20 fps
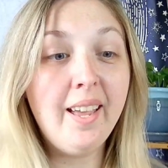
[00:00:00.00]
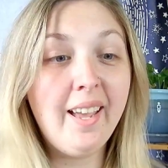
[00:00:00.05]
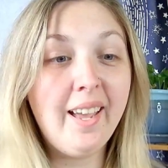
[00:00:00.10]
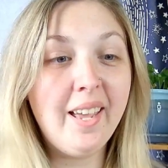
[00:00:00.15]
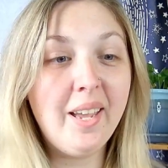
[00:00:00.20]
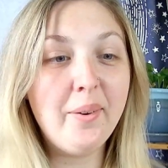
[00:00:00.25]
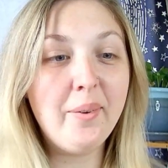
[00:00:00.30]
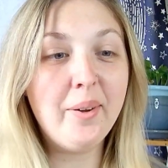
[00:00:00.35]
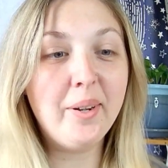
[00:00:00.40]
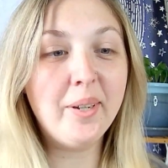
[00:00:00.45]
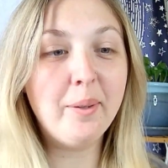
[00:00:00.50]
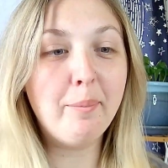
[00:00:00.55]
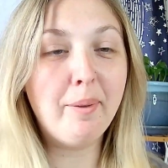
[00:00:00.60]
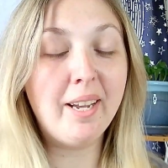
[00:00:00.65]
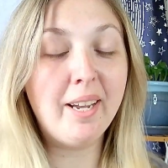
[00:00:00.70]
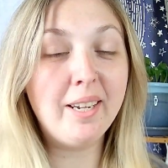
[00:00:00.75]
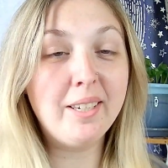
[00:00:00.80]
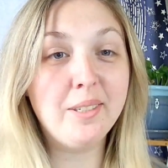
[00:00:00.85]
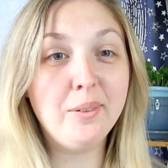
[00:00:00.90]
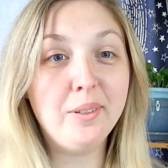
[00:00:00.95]
Hey, welcome
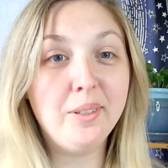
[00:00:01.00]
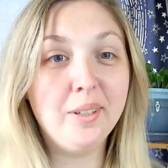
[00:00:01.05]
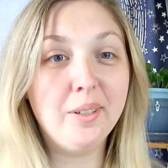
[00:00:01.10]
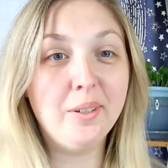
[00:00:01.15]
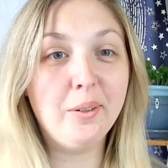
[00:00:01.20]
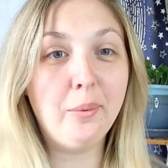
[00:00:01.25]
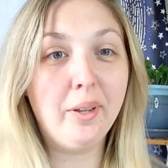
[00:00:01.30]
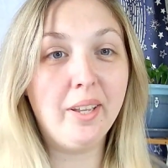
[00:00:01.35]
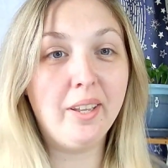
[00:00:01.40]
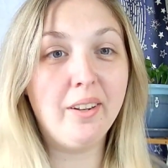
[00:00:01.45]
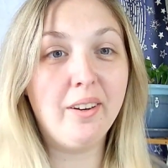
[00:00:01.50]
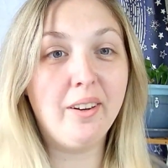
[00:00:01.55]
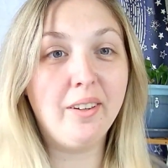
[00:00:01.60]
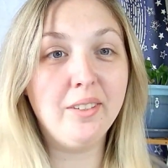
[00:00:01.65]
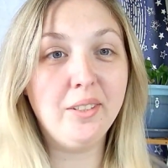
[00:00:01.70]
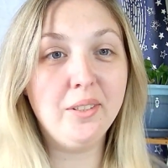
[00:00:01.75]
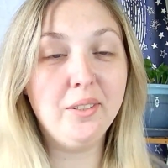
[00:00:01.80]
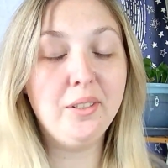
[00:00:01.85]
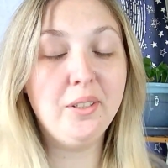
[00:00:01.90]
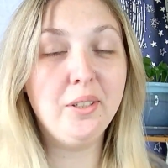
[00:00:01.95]
back to A Little Wicked
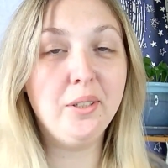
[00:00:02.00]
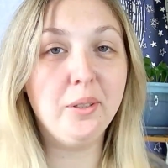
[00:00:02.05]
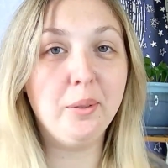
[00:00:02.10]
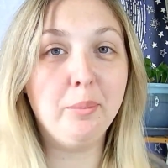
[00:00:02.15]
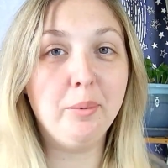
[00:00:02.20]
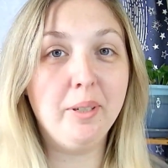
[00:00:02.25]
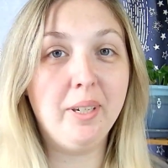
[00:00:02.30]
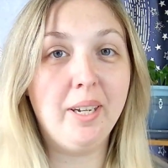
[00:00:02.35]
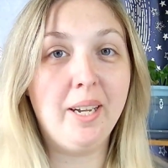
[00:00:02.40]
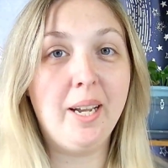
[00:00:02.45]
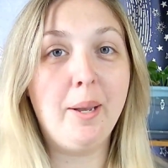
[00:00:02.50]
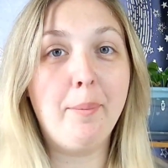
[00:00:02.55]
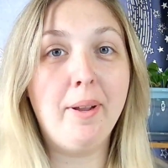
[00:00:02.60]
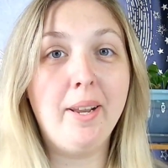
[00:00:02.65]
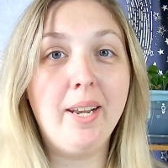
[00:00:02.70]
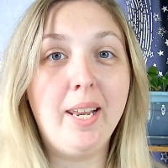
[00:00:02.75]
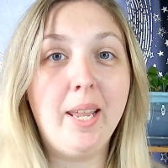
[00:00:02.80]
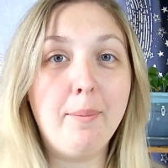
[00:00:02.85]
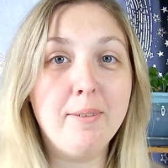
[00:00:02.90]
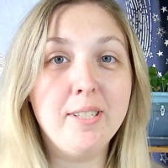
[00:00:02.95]
on YouTube.
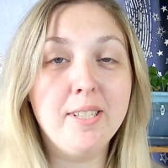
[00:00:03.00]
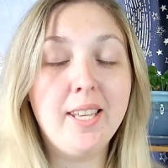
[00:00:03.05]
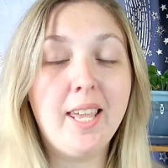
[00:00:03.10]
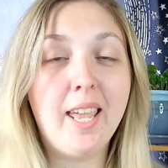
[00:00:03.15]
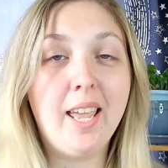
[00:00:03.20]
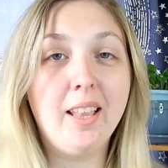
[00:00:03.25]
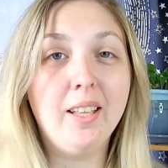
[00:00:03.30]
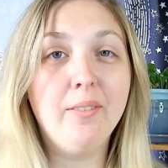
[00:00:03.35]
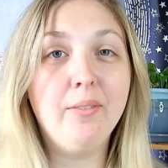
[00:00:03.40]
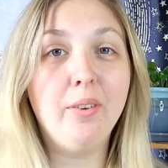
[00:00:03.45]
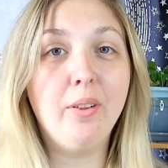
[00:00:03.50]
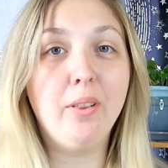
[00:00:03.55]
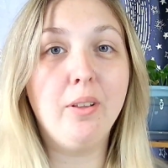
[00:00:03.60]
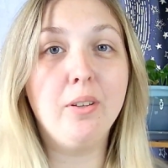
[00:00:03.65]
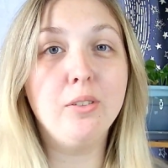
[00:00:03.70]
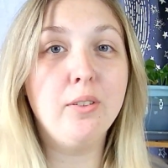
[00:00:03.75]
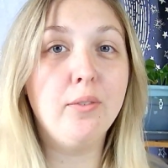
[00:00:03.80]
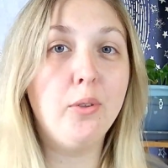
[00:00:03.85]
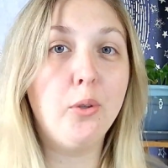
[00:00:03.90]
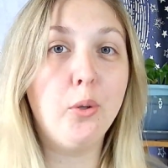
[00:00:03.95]
My name is Kayla, for
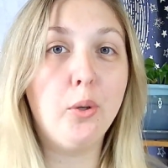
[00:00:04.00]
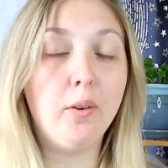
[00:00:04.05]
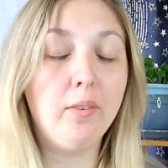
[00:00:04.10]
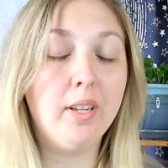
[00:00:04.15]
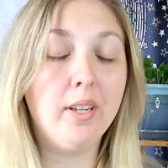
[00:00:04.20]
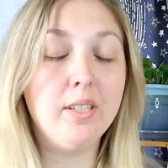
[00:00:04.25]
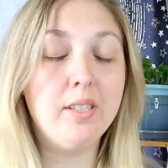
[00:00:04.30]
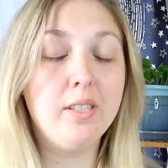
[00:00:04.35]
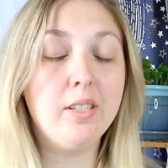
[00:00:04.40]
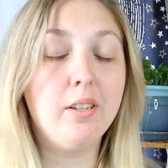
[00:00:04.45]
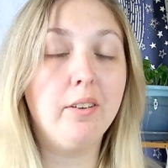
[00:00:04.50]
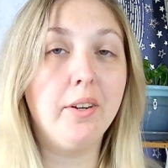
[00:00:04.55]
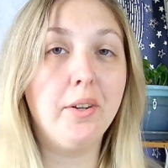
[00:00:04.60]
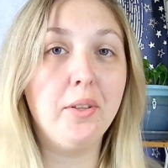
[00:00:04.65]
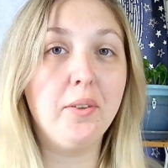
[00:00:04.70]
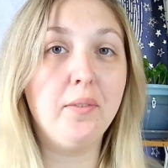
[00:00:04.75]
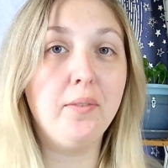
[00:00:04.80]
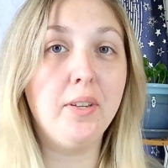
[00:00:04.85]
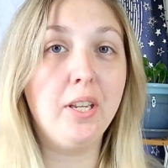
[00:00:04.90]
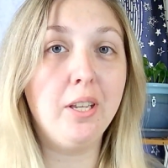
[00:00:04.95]
those of you who have not seen our
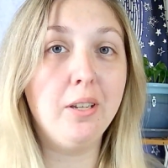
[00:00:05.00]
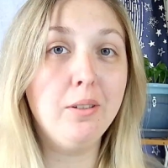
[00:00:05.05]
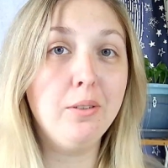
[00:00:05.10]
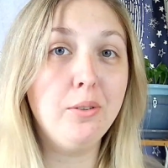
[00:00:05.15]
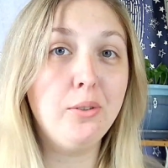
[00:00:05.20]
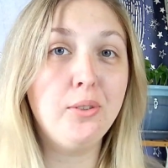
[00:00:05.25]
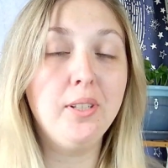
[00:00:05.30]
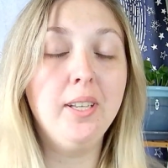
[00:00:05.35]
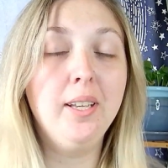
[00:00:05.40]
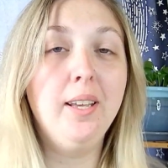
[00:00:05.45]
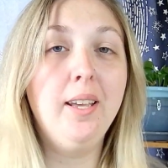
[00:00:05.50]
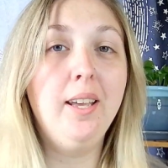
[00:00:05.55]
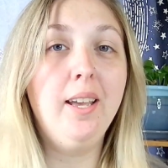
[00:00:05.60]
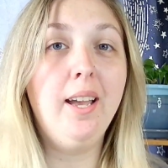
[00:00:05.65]
other videos.